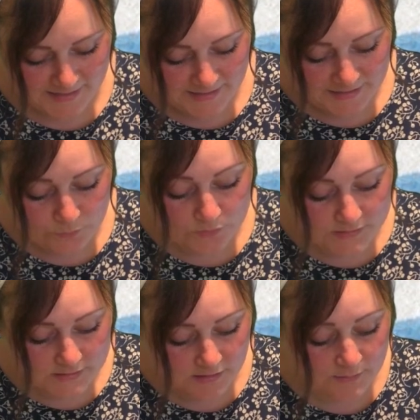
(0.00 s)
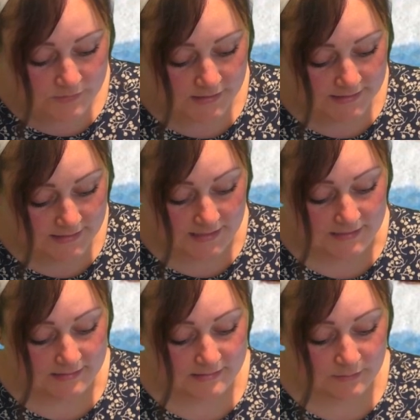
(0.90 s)
It was at times like
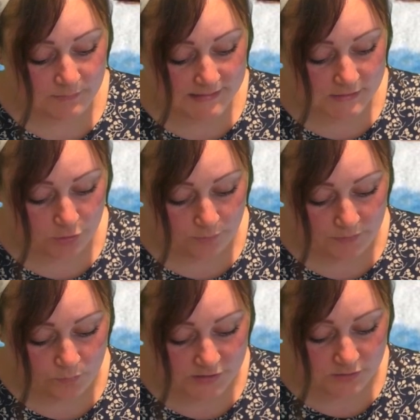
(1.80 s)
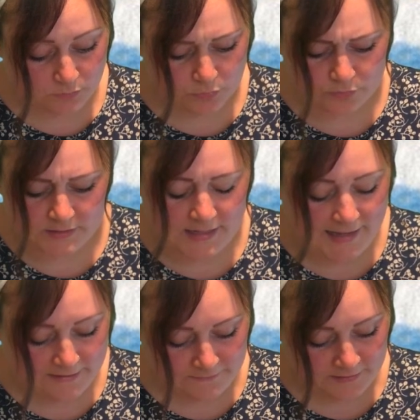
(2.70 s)
these that Mr. Hoppy wished more than
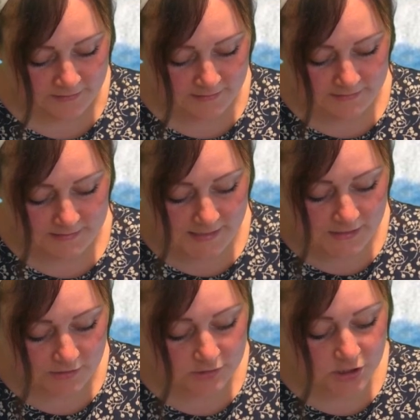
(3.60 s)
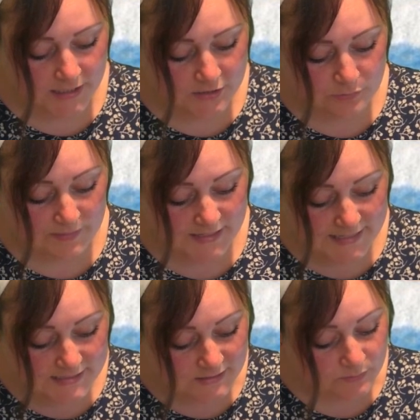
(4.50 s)
ever that he could change
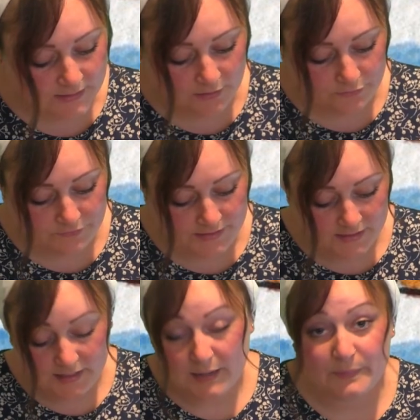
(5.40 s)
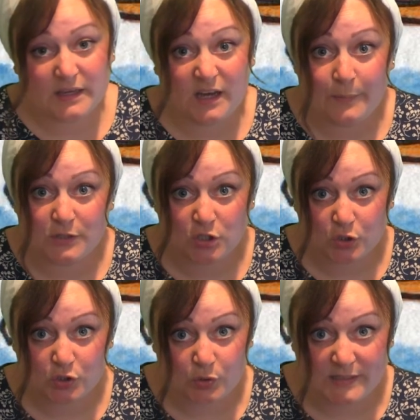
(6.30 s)
places with Alfie and become a
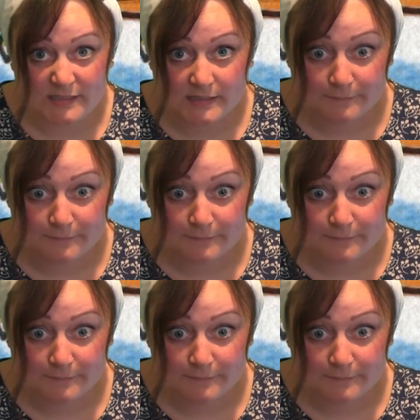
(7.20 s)
tortoise.